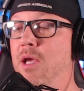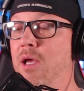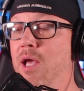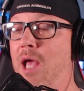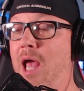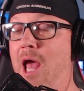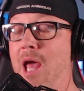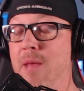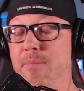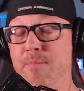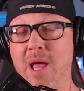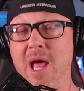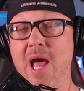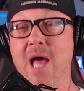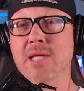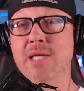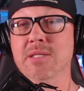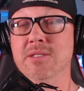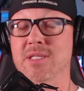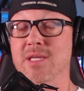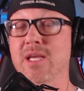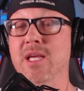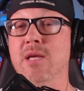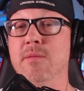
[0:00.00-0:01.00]
at bad
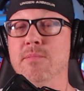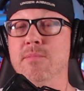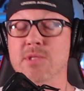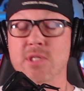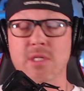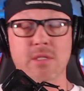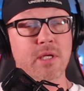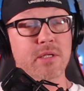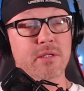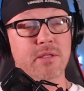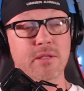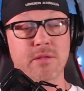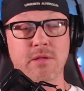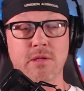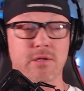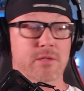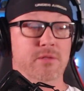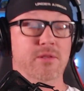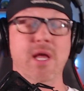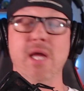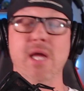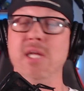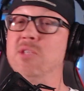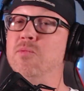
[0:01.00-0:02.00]
teams. And look,
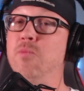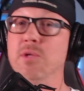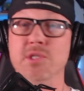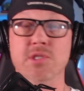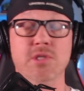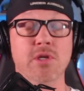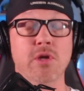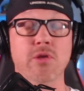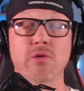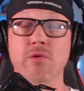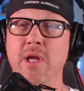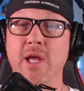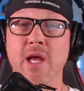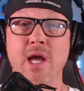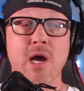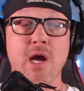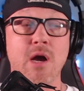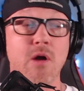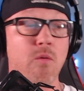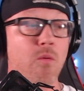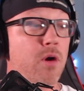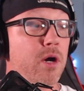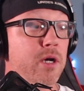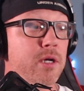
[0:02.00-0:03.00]
that's what Southern
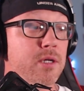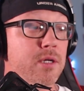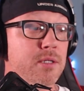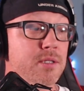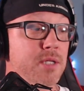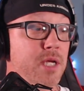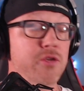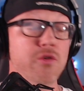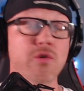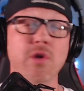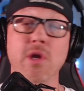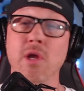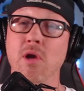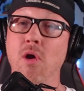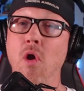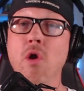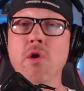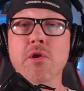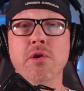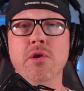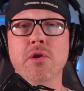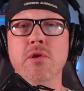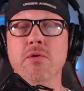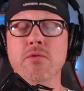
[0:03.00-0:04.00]
Cal was. And you can
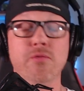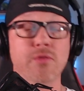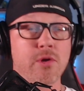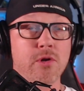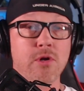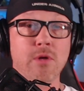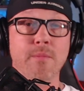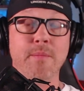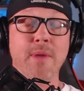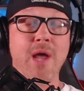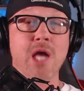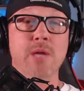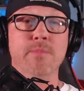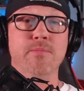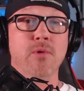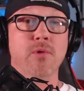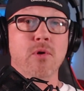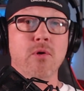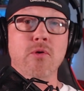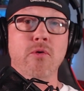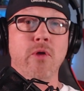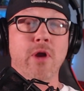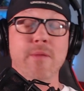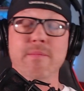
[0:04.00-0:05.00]
argue they're a bad
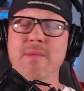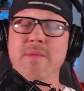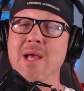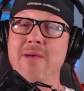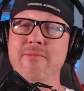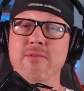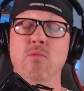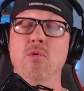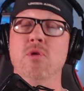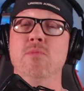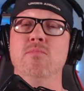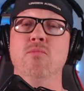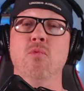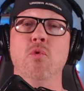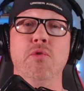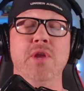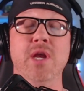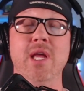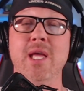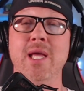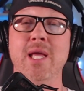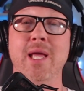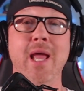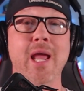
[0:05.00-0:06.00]
program. They haven't won more than
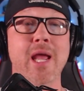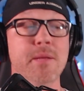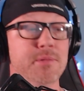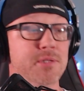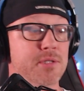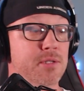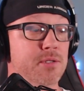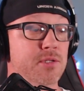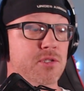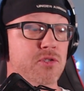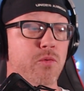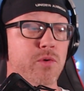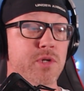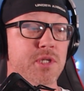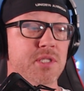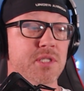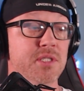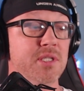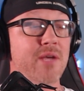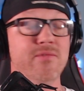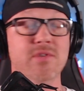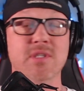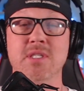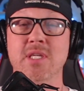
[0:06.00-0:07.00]
eight games since
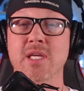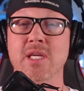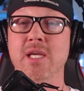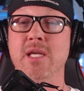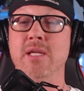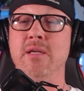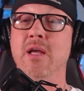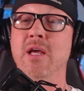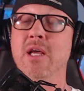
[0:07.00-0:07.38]
2017.